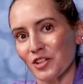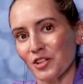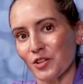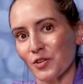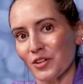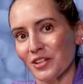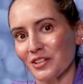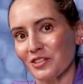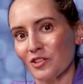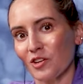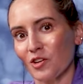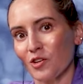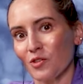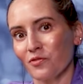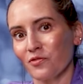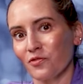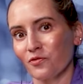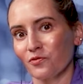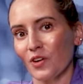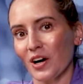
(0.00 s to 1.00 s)
in Korea.
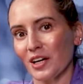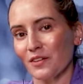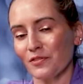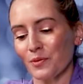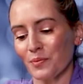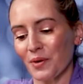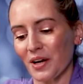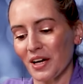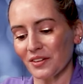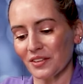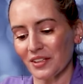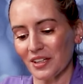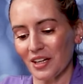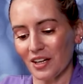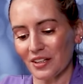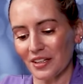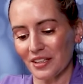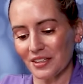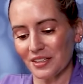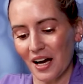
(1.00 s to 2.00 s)
So right off the bat, they
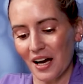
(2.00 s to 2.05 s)
all get